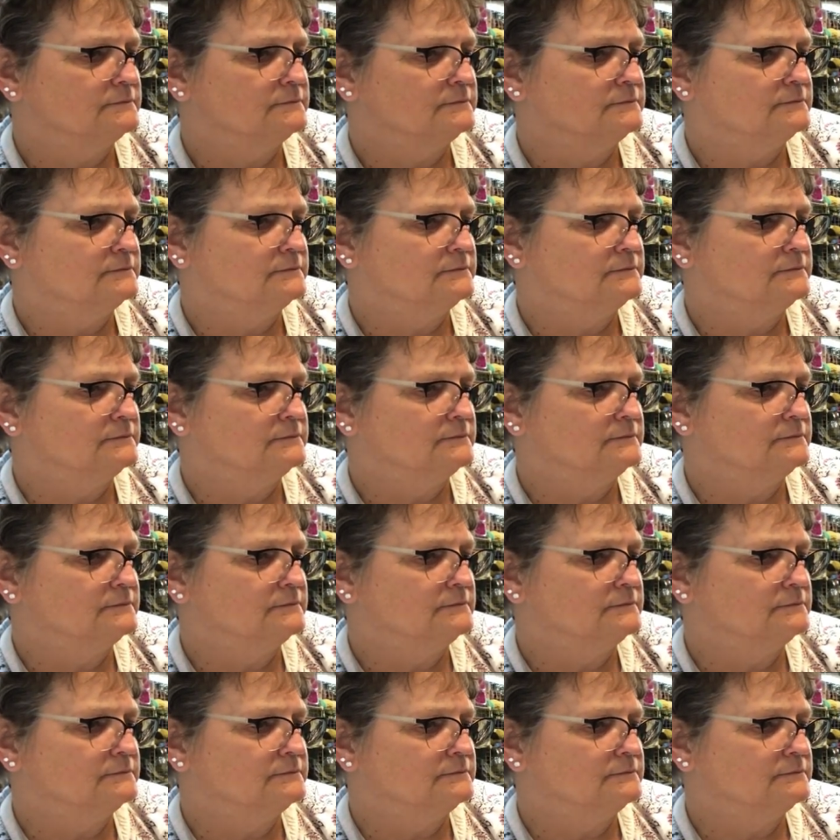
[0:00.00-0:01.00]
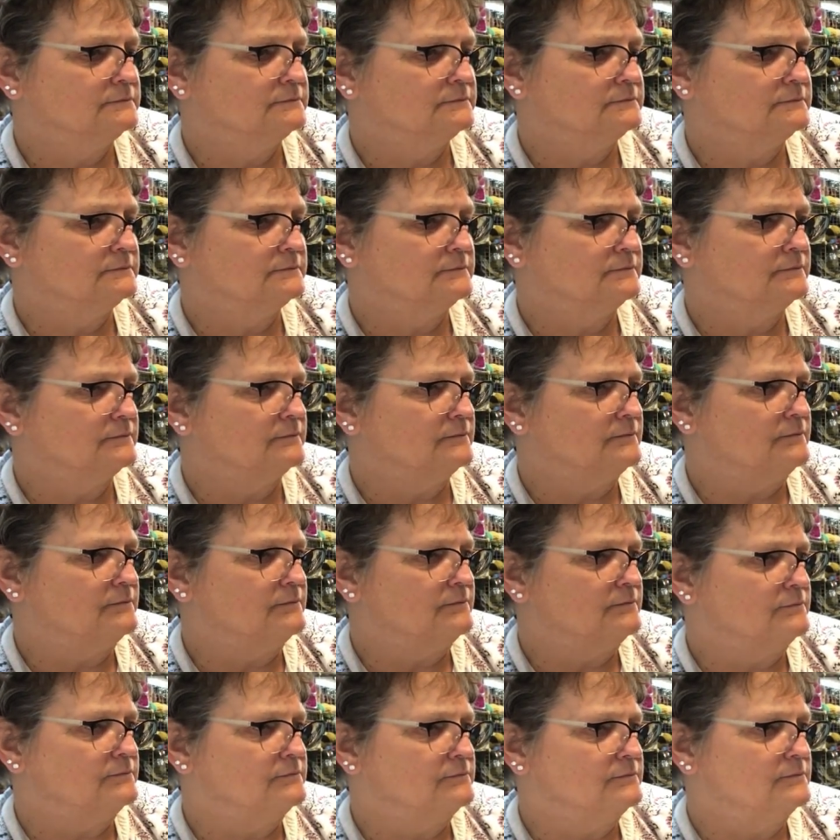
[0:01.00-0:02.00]

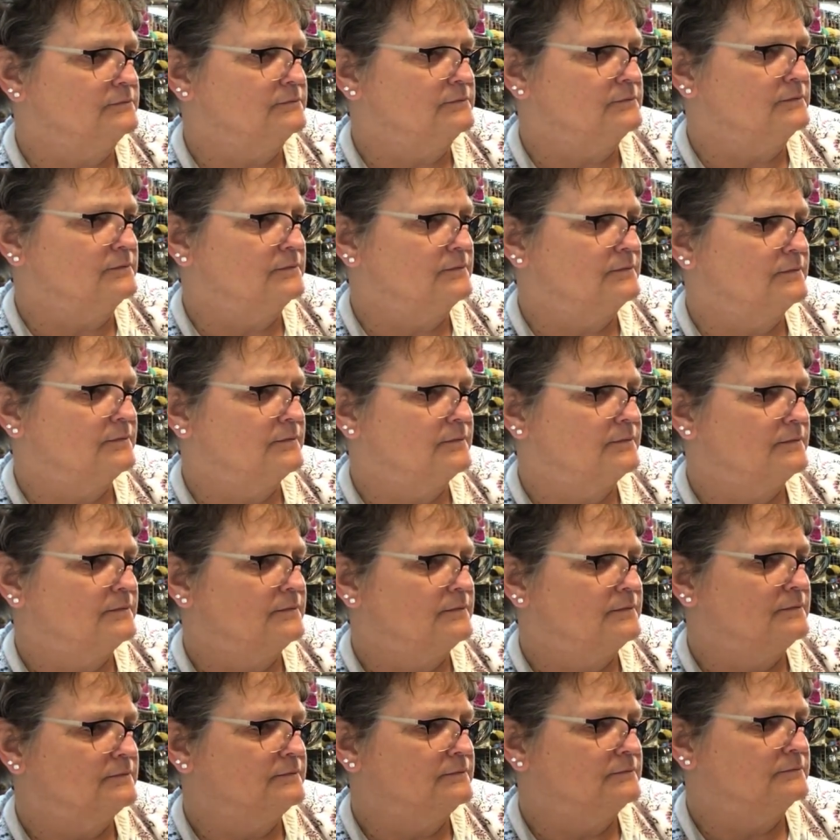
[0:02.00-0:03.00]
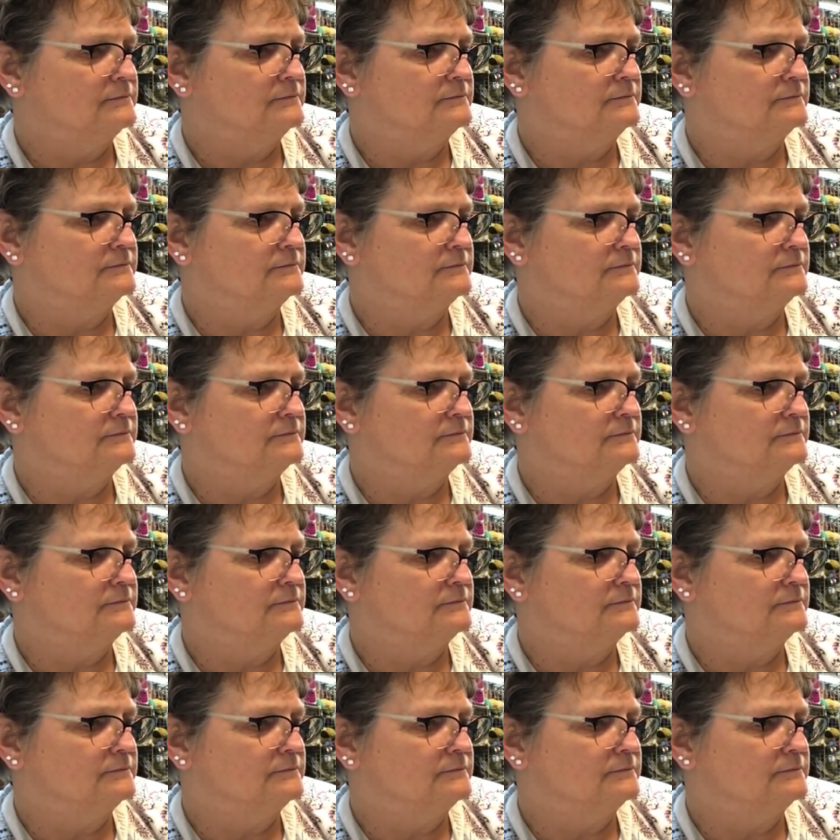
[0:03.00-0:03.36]
The person shown says nothing.